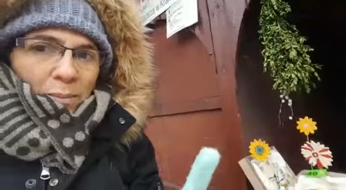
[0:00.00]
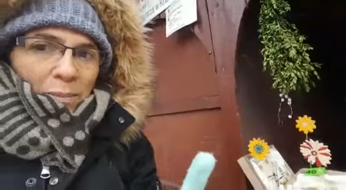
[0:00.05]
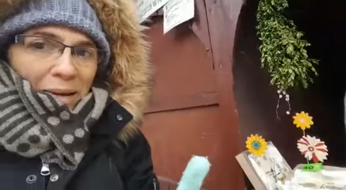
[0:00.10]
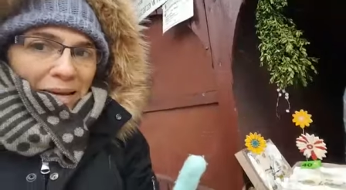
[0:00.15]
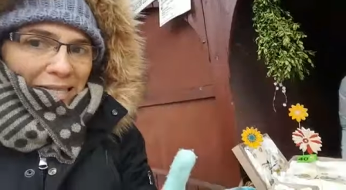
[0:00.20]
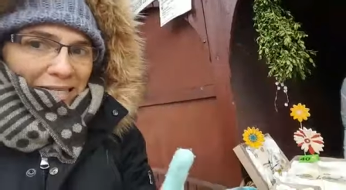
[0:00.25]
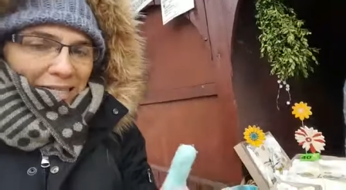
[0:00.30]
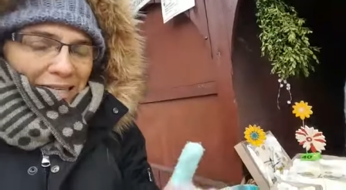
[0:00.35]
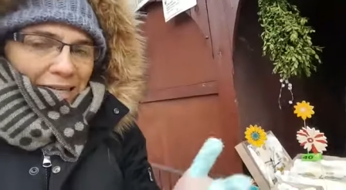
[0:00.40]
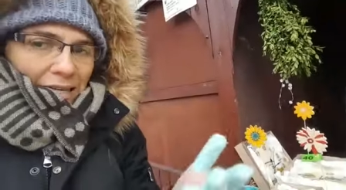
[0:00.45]

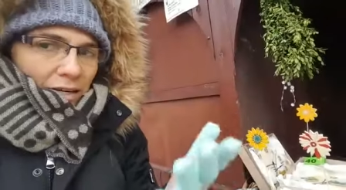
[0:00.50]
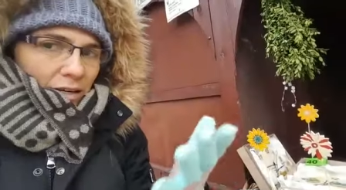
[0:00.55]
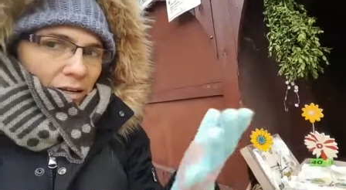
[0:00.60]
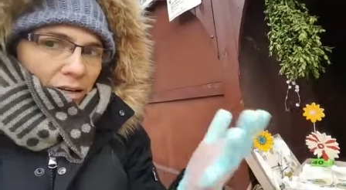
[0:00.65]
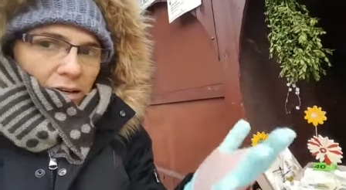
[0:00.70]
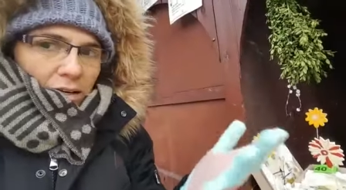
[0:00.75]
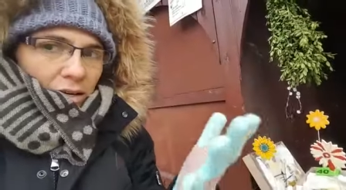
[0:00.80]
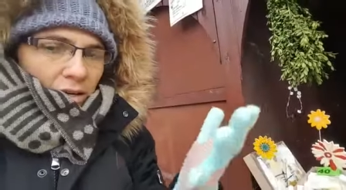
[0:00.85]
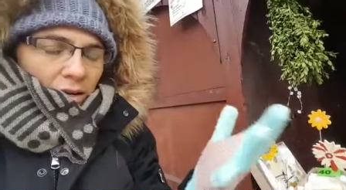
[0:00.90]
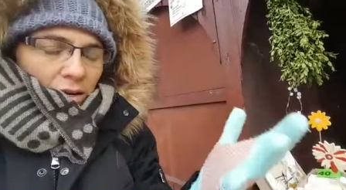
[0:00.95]
amazing
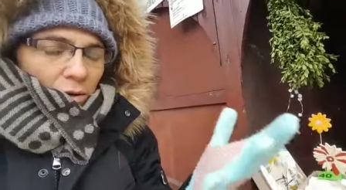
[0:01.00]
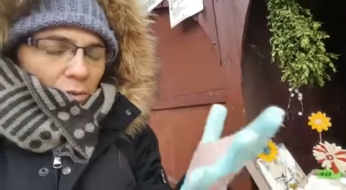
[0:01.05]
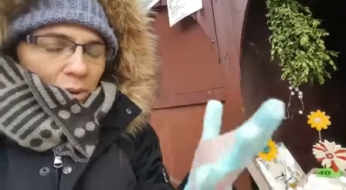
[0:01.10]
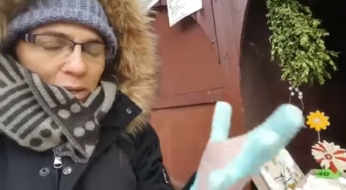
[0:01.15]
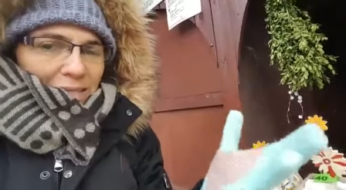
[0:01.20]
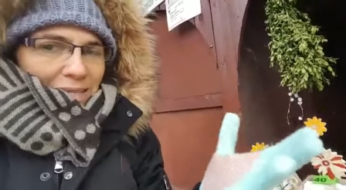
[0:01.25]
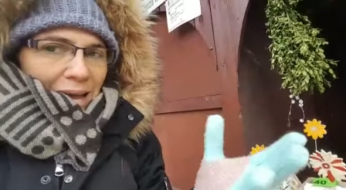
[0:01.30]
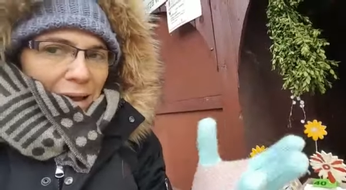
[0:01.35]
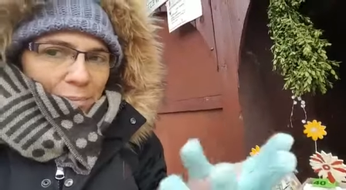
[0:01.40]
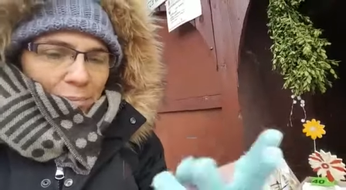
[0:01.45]

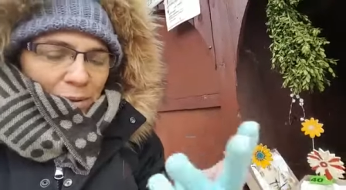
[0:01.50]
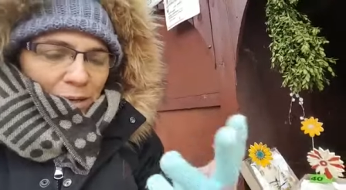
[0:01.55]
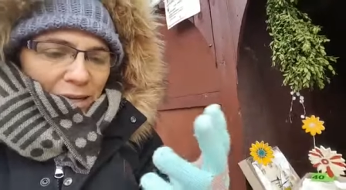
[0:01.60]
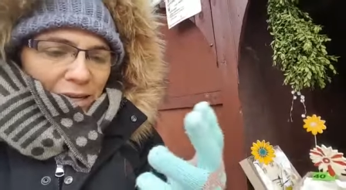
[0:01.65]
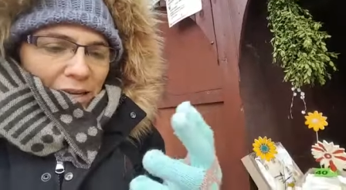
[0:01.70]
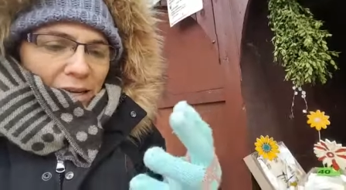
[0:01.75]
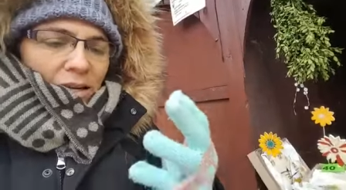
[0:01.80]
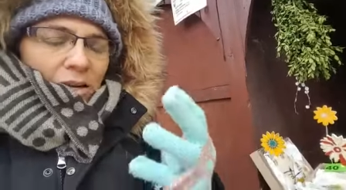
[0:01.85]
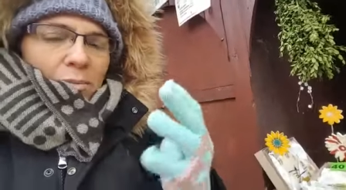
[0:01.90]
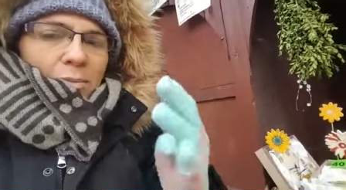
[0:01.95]
what's happening
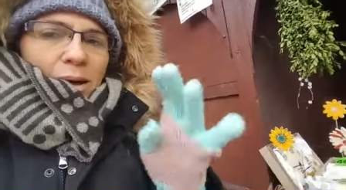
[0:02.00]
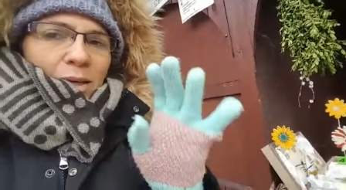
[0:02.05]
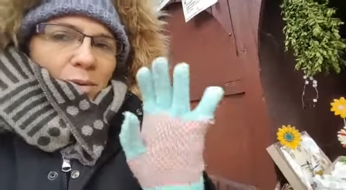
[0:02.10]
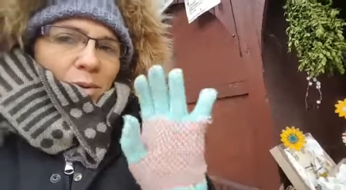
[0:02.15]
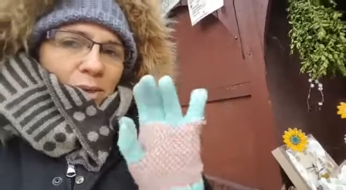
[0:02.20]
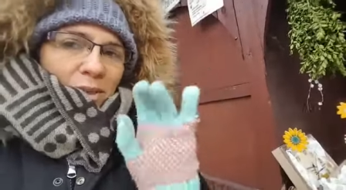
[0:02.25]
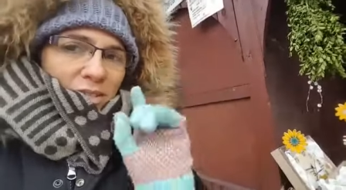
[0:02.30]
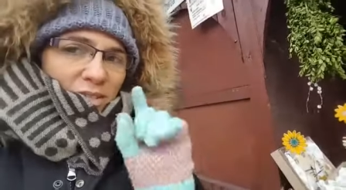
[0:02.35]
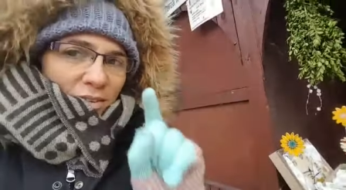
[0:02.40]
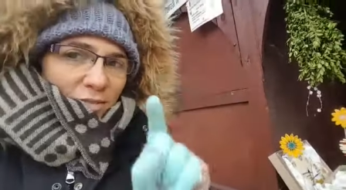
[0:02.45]
here. By the
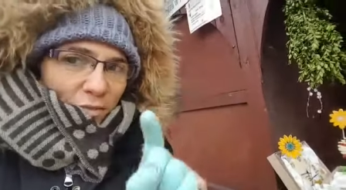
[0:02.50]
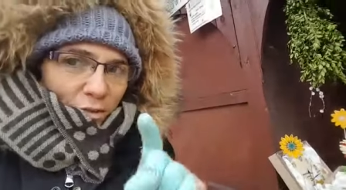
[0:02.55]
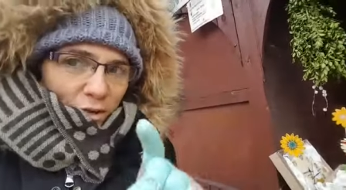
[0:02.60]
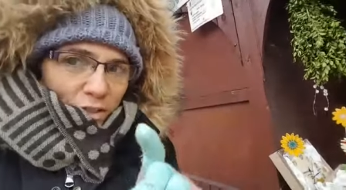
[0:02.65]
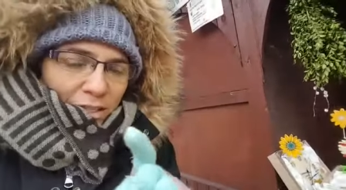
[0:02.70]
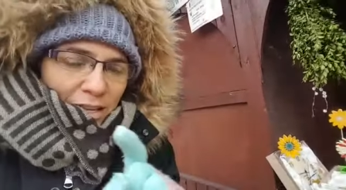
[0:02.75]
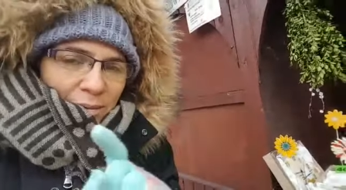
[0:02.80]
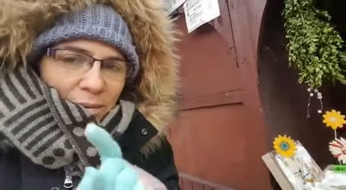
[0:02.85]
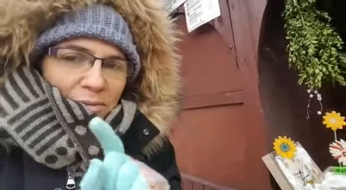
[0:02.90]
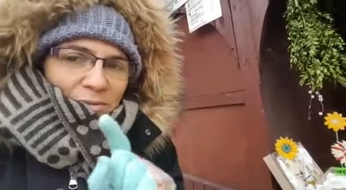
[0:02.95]
way, this is the
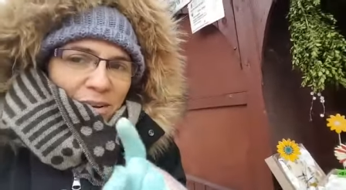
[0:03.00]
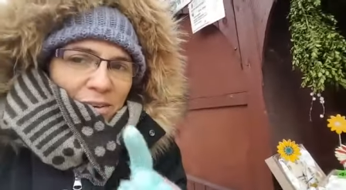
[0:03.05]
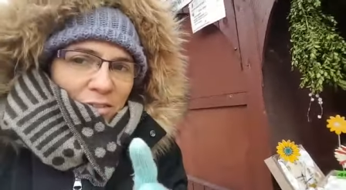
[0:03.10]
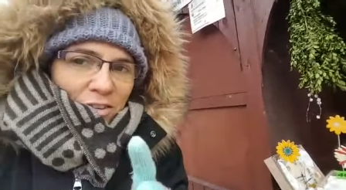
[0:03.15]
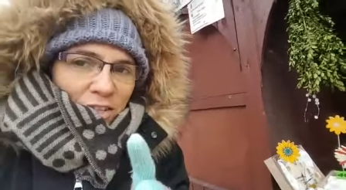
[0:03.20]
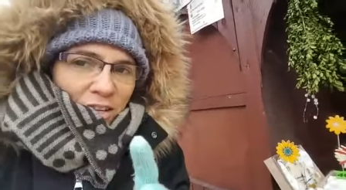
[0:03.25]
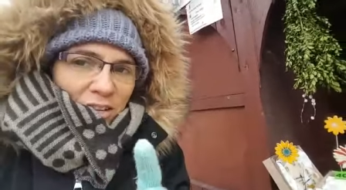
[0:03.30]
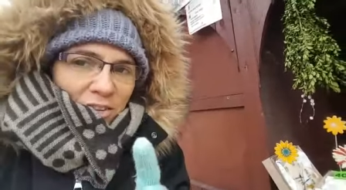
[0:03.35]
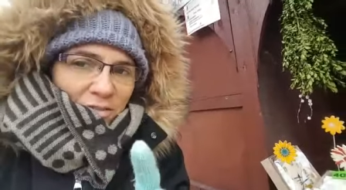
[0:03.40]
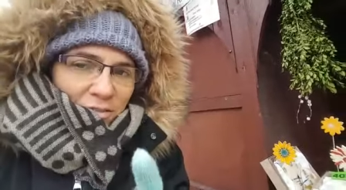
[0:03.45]
first time I've ever
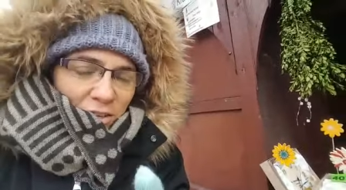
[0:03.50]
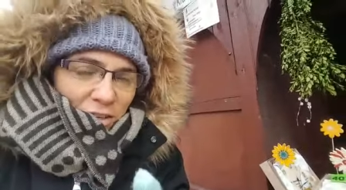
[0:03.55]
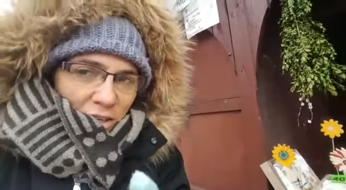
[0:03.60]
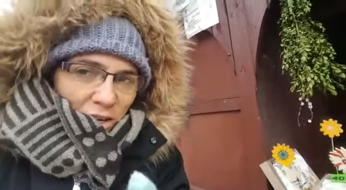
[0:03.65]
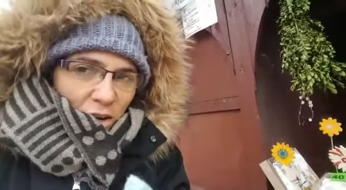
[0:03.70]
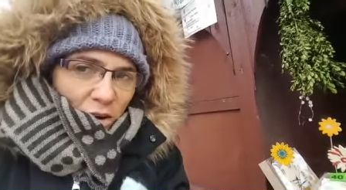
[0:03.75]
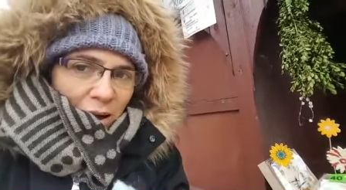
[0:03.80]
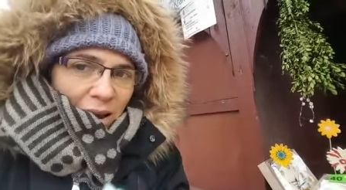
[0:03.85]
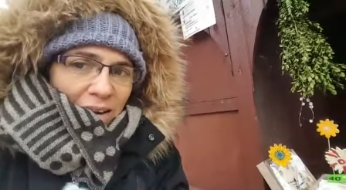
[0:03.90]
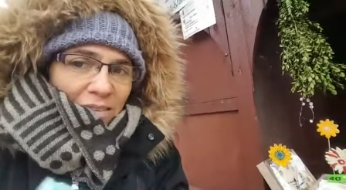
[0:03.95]
done a
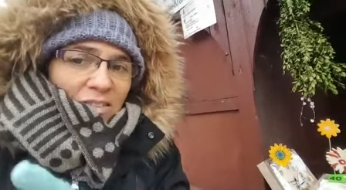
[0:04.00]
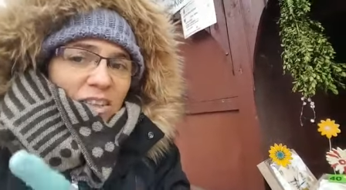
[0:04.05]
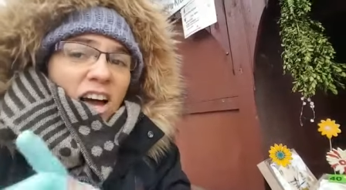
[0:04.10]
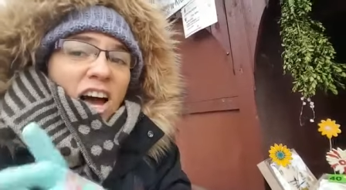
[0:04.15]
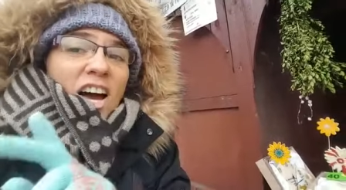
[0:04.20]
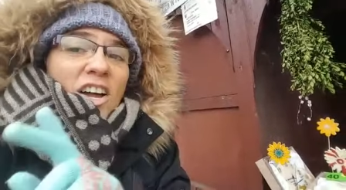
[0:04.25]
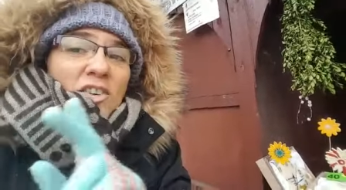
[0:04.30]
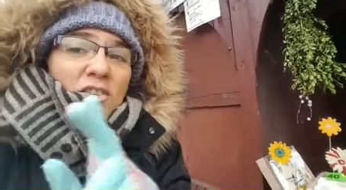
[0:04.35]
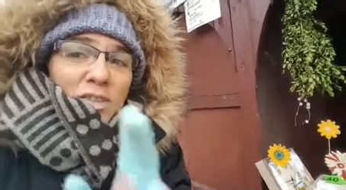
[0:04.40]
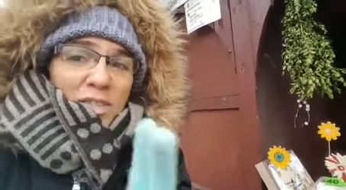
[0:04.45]
video out of the
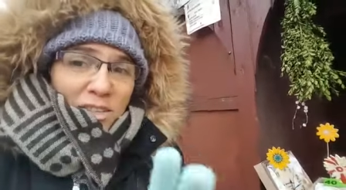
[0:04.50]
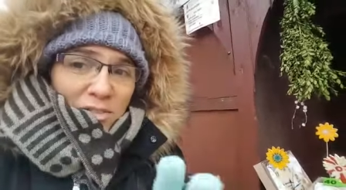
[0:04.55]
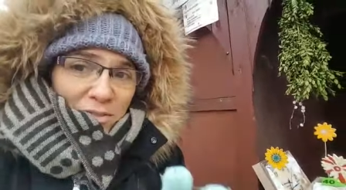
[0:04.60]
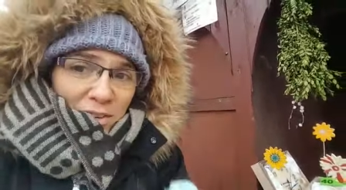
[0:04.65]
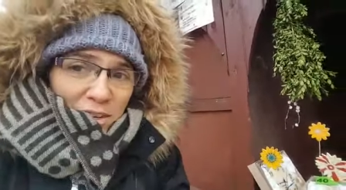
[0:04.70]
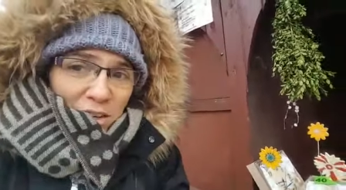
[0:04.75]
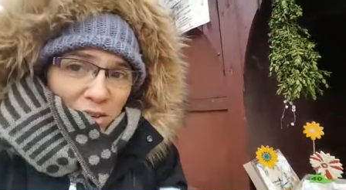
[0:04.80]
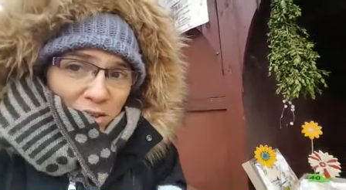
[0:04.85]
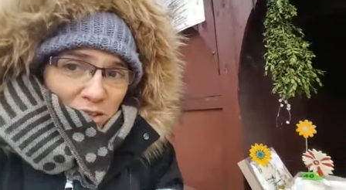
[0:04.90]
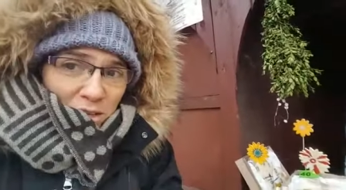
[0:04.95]
hundreds of
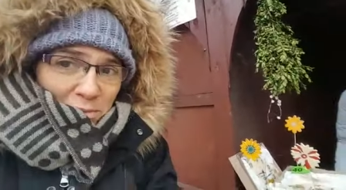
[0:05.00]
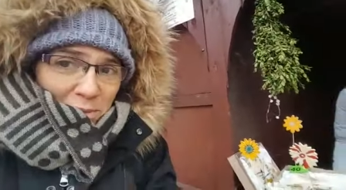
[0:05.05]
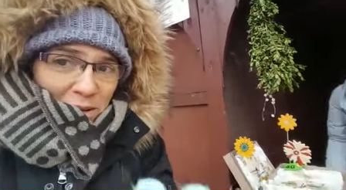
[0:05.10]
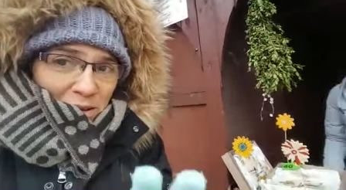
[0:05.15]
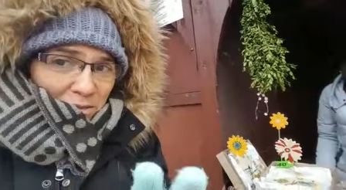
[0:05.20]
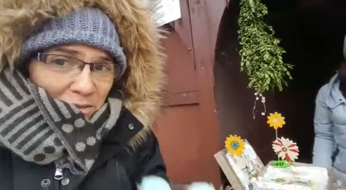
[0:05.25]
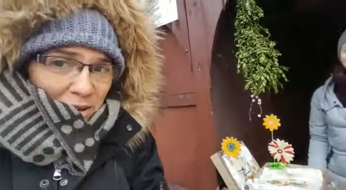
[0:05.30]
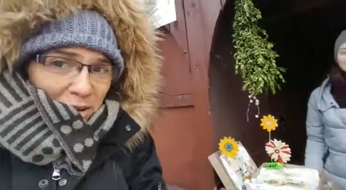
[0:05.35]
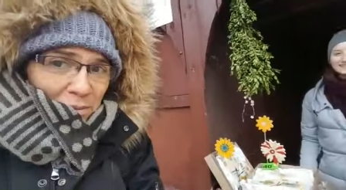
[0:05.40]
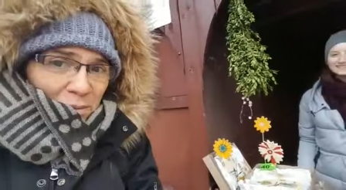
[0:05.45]
videos on the
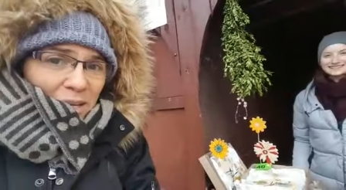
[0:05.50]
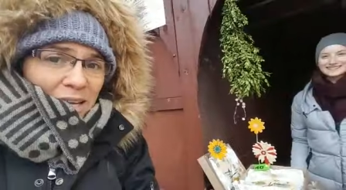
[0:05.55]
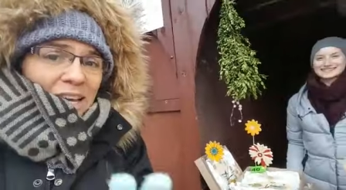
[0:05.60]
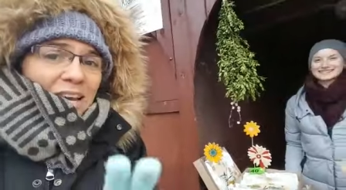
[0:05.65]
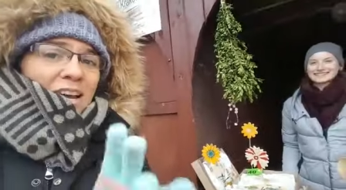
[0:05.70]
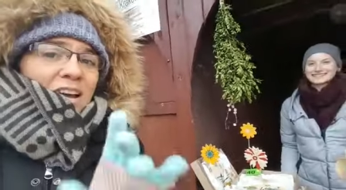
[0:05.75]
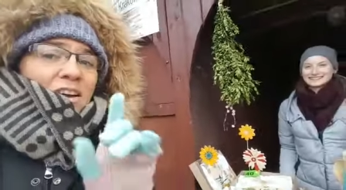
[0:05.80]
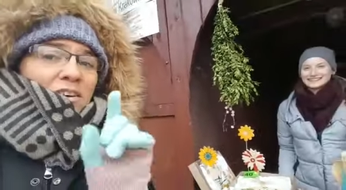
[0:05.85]
Nomadic Family.